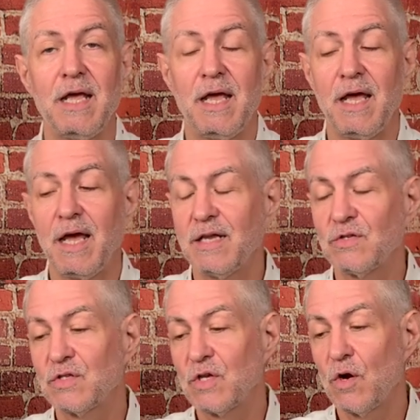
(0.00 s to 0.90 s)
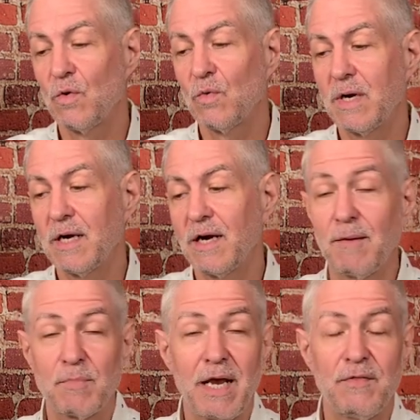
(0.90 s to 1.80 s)
And so
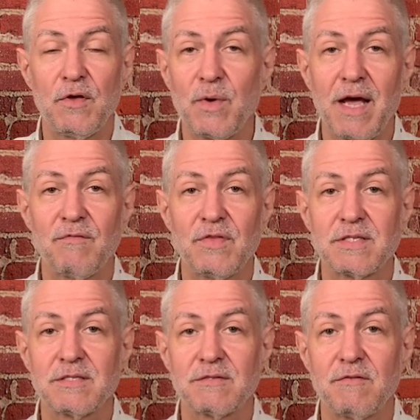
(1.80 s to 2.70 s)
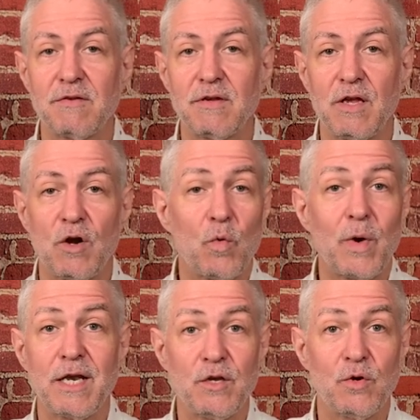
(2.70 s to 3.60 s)
I'm glad that we have this, you know,
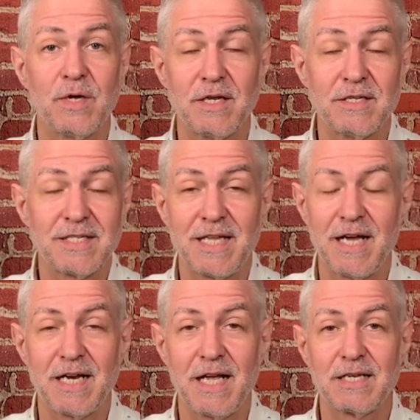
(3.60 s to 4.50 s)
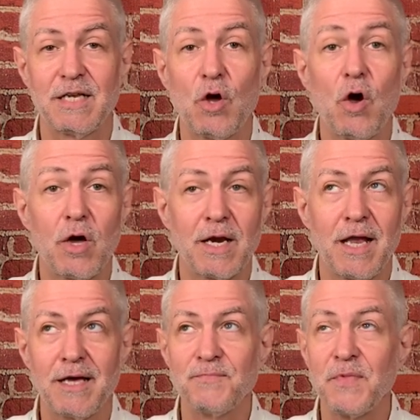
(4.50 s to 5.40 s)
way to do it and stay connected
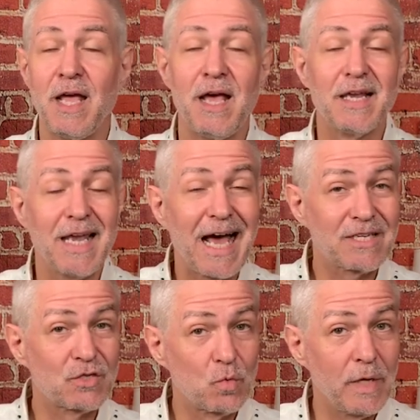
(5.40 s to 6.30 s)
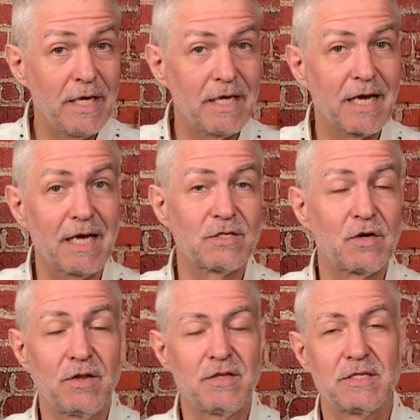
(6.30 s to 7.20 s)
online. Last week, I
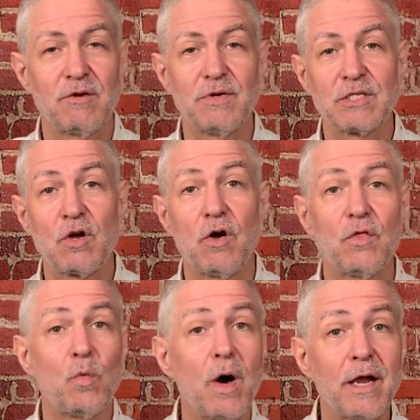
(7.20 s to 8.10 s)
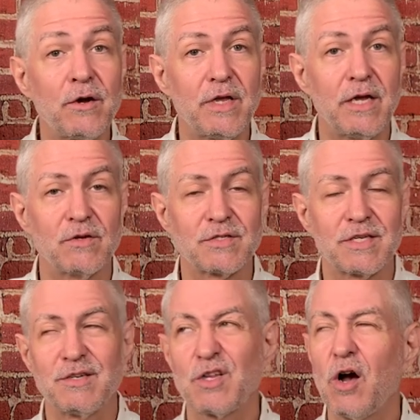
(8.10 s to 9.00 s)
started a series called The Wander Years,
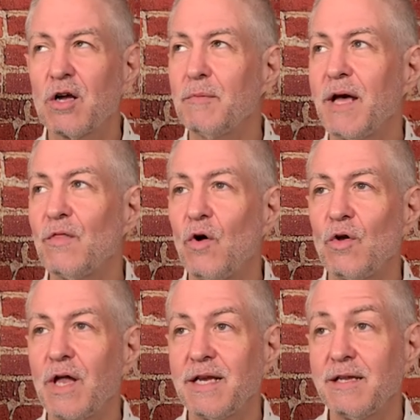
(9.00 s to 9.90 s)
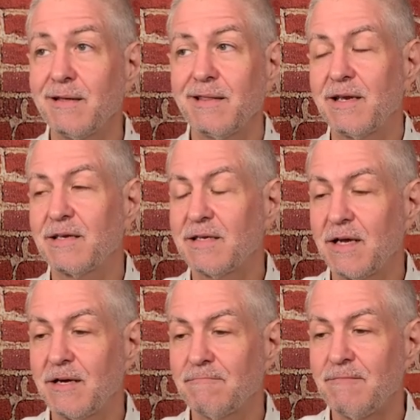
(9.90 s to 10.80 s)
and talking about the whole idea that,